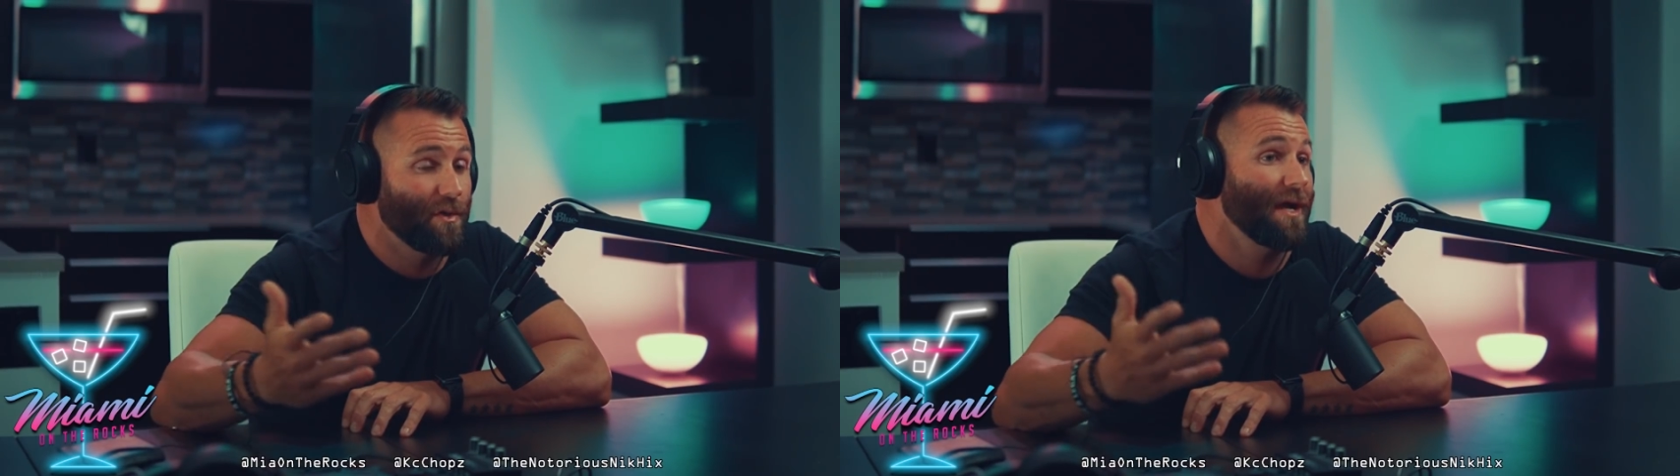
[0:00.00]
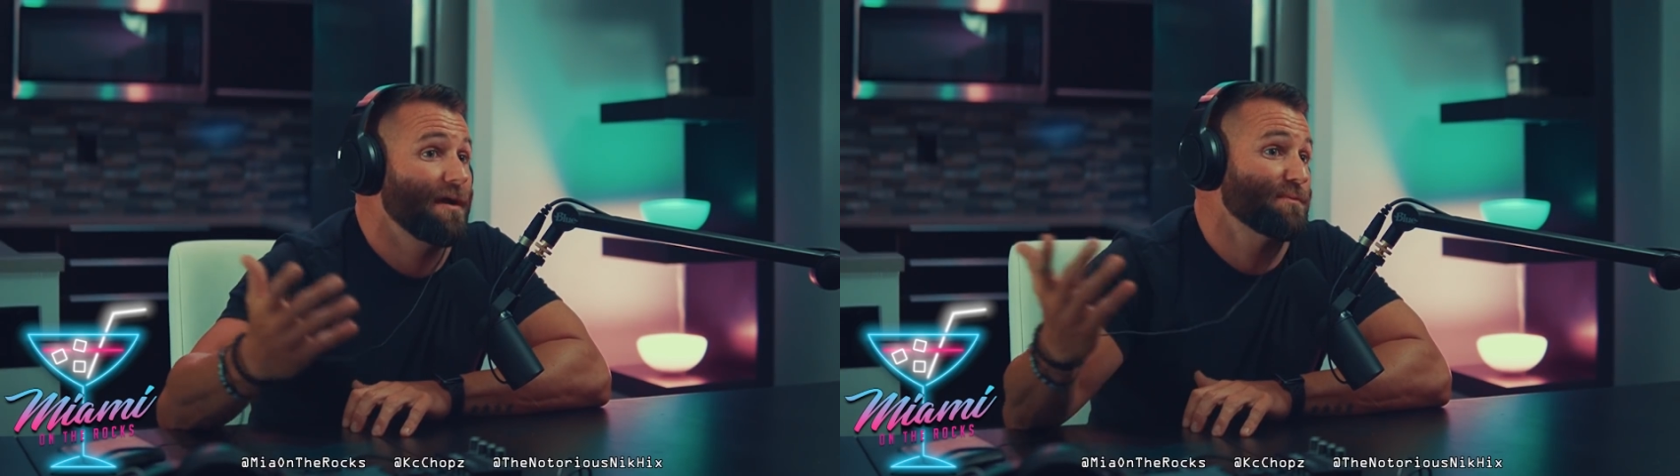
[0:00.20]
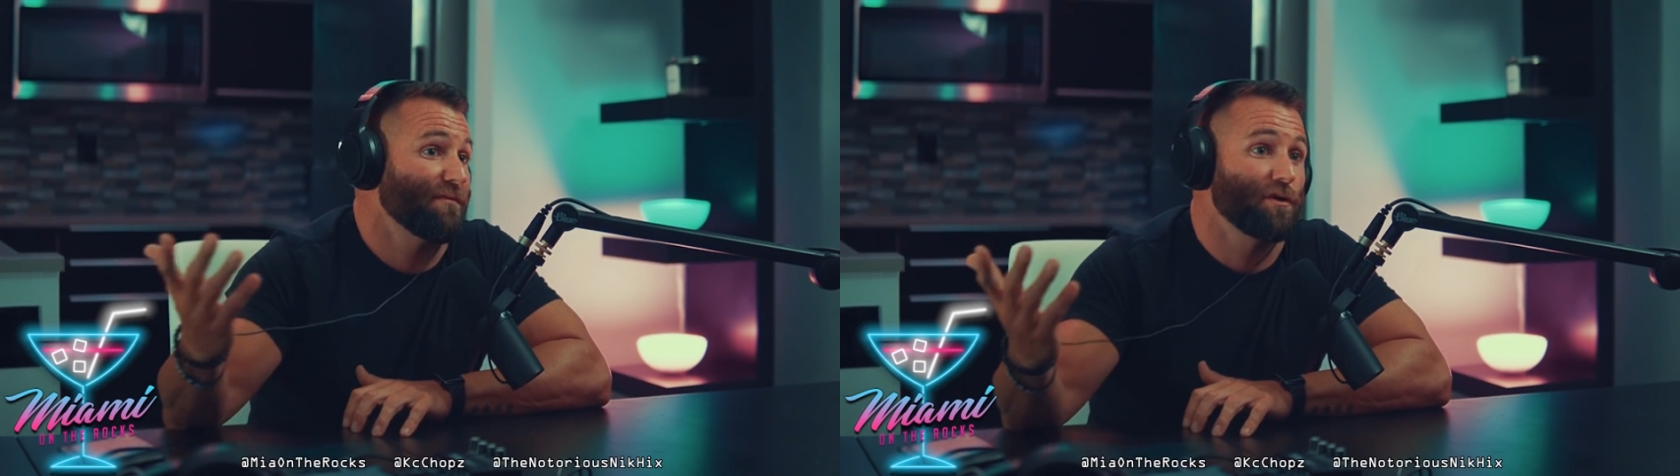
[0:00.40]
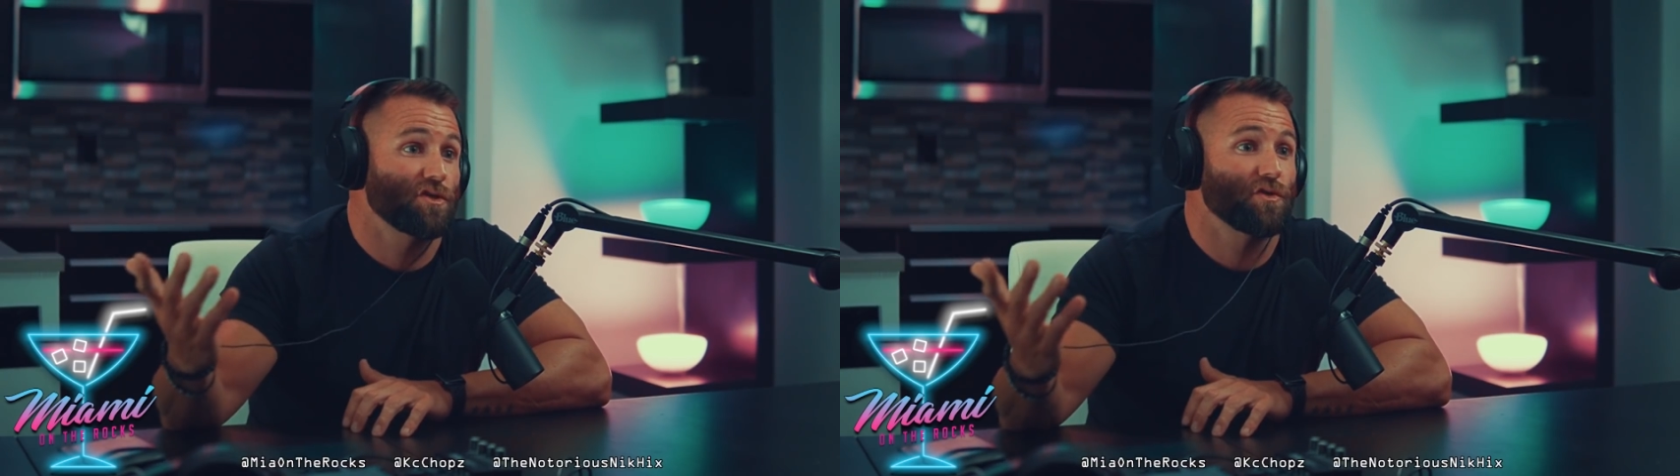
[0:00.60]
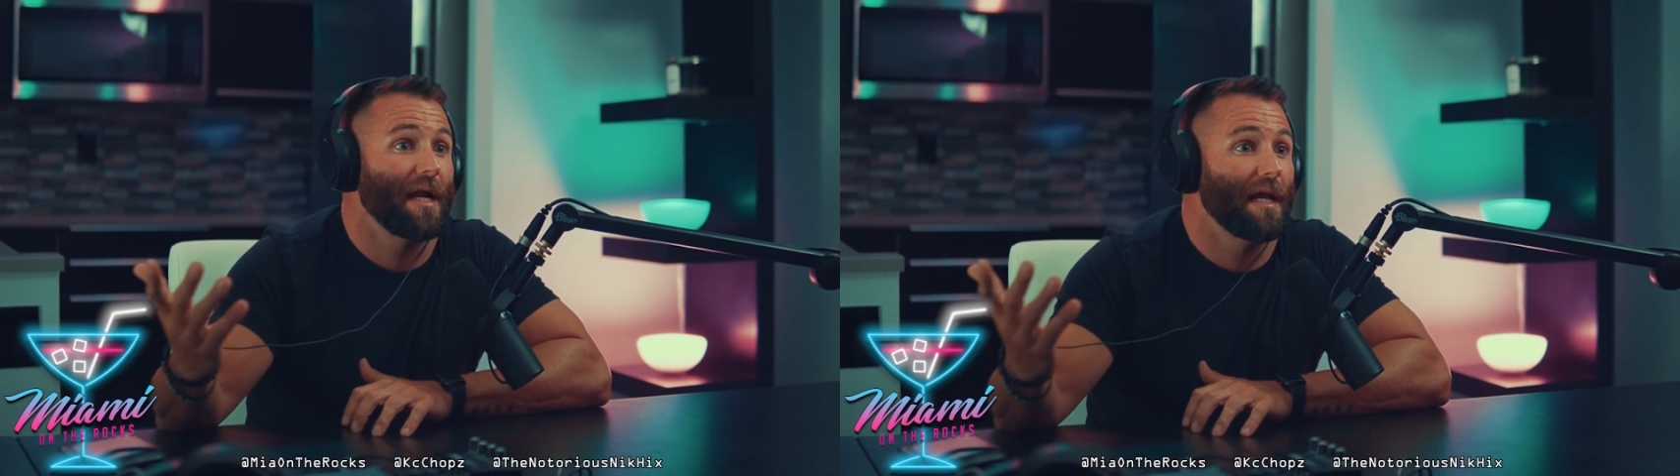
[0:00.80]
So I got my
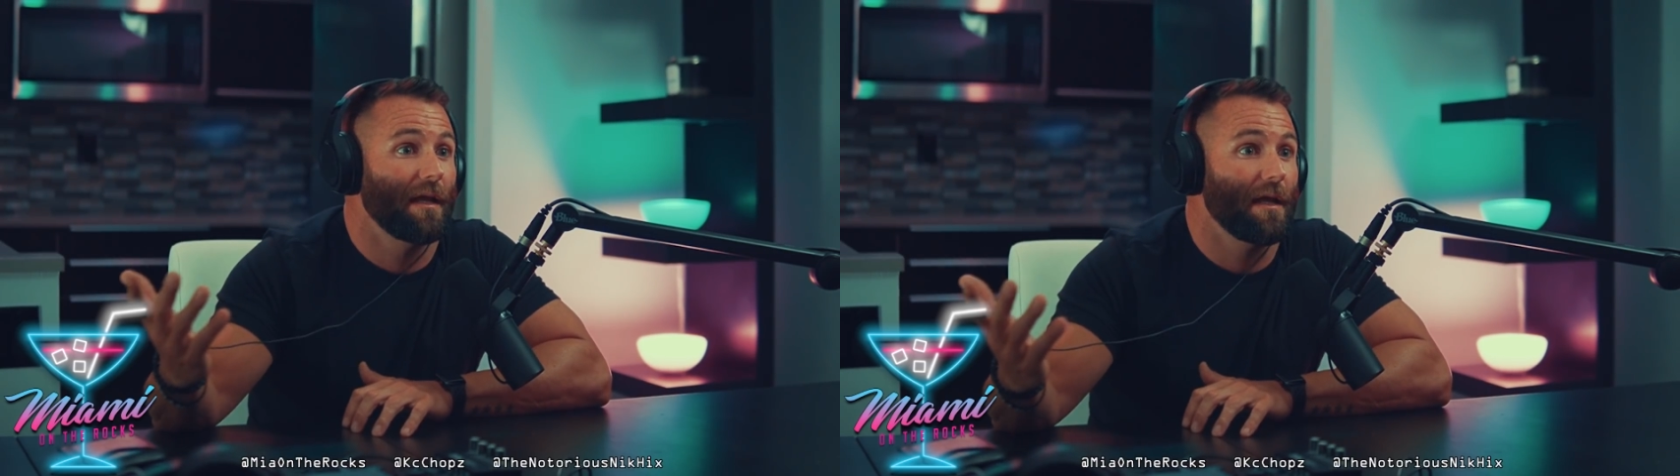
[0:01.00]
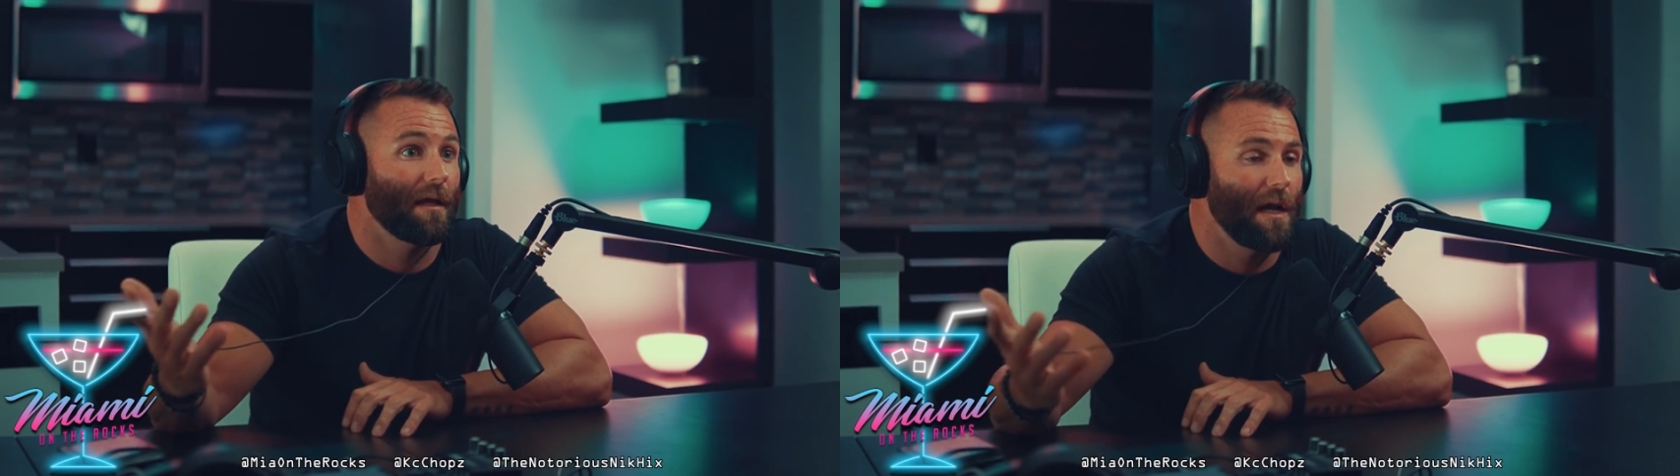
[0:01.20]
first training gig,